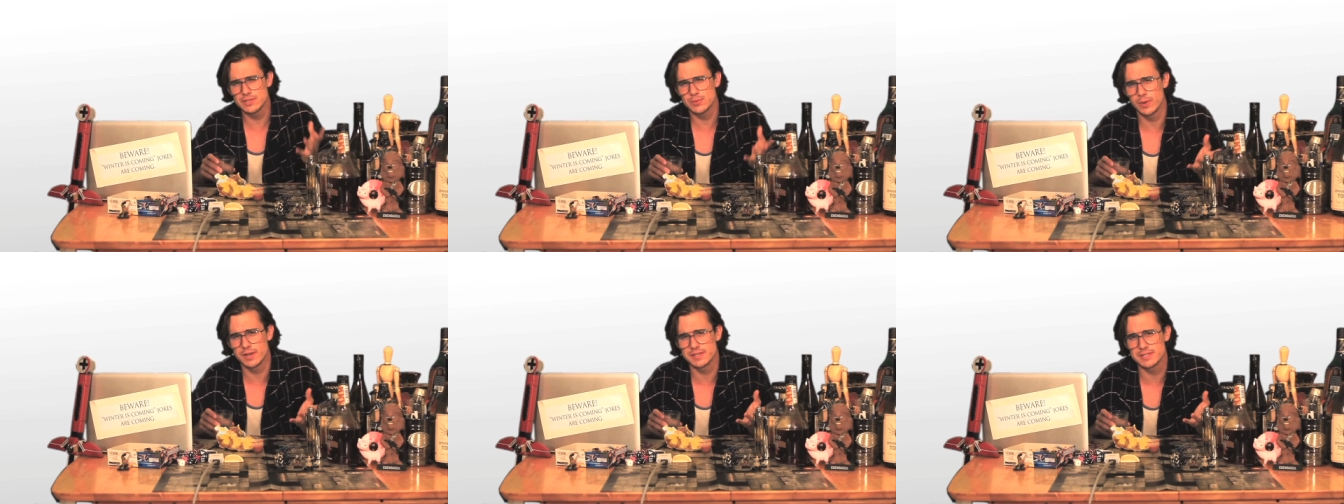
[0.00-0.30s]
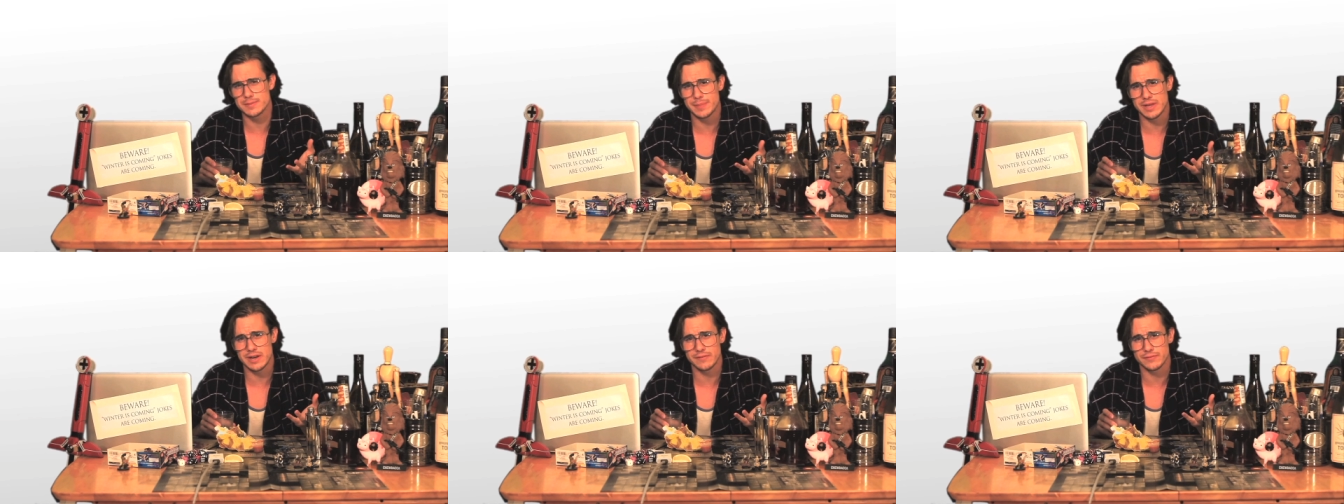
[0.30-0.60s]
one's
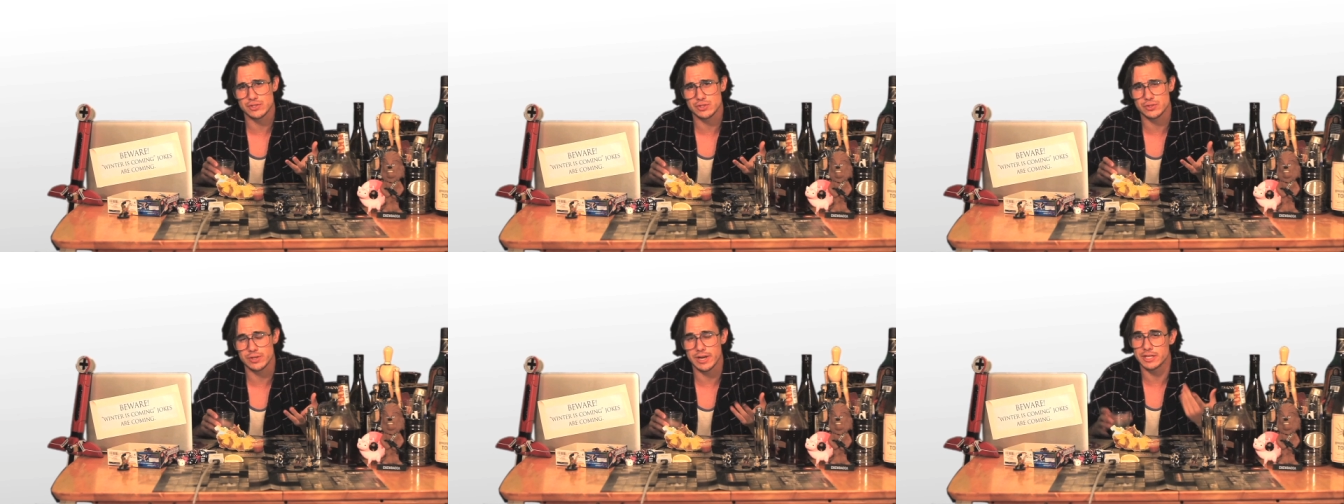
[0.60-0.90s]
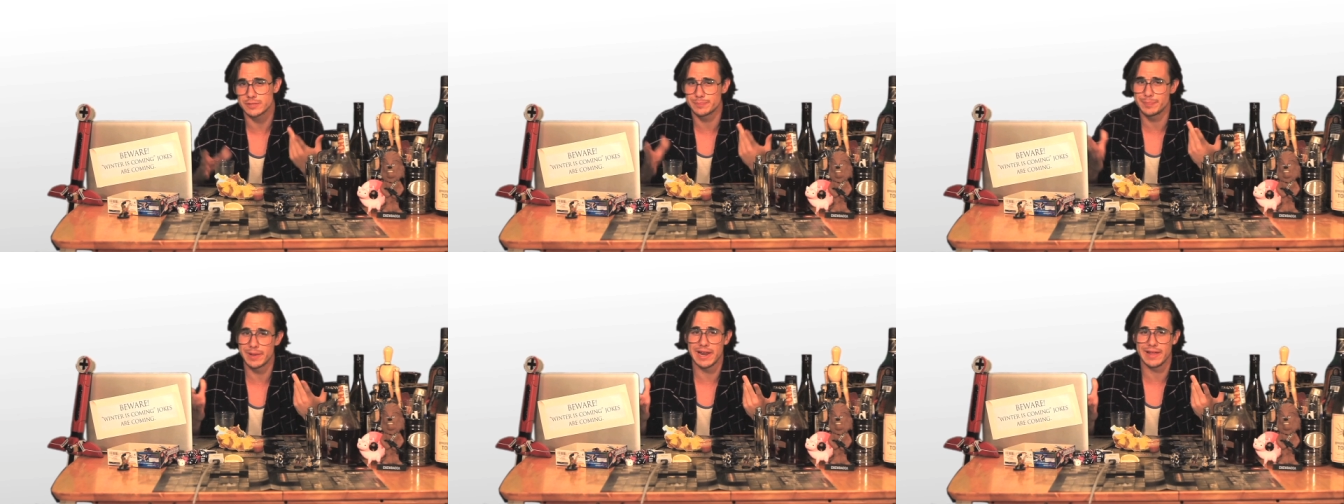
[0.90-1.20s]
a bit of a
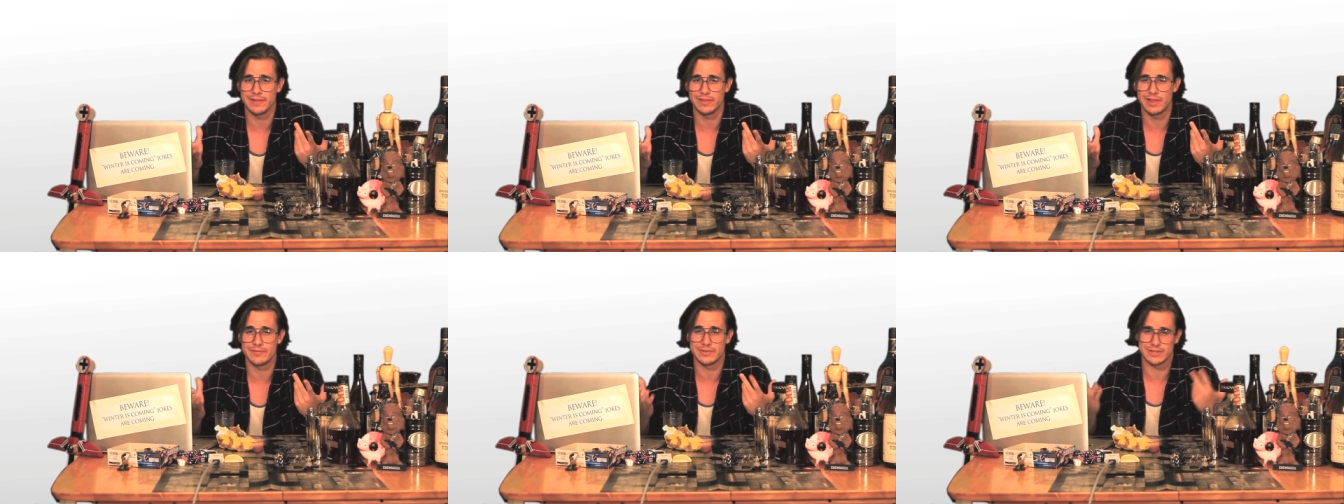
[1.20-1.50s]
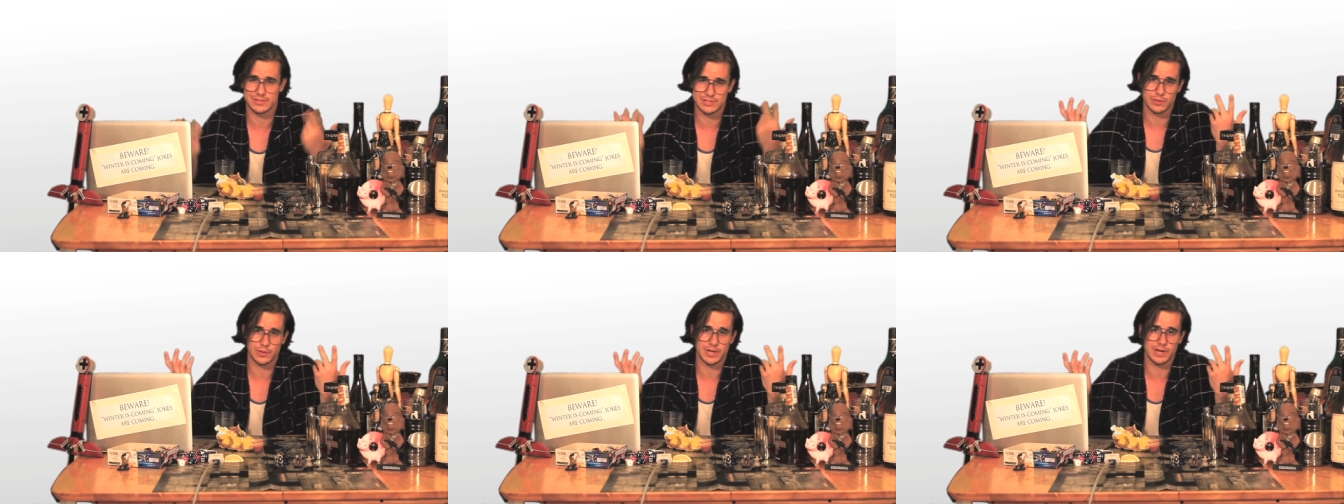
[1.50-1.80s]
stretch, but I love
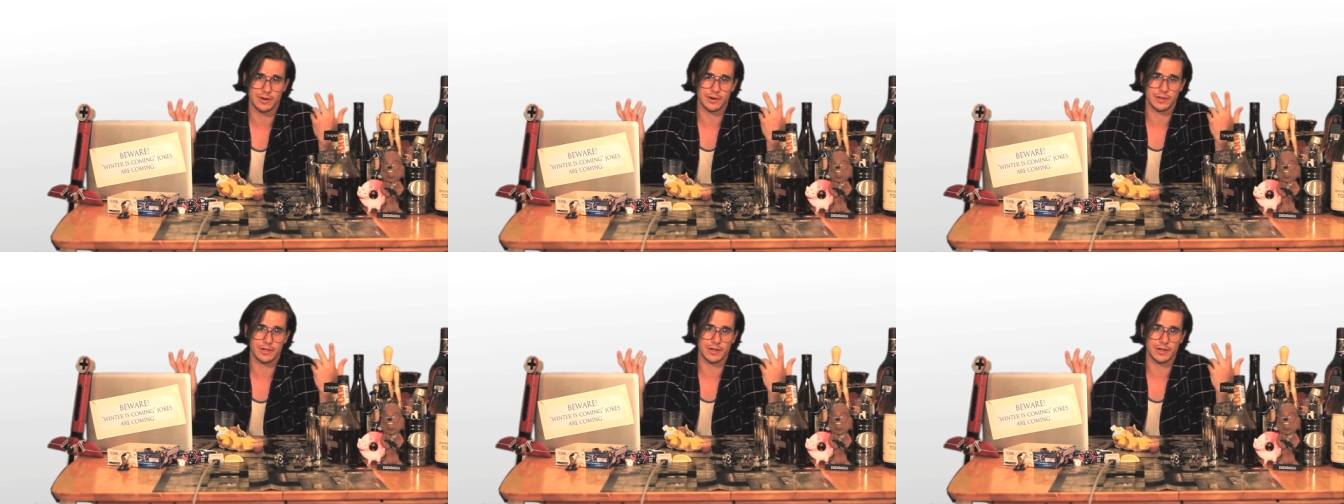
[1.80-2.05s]
it, so here it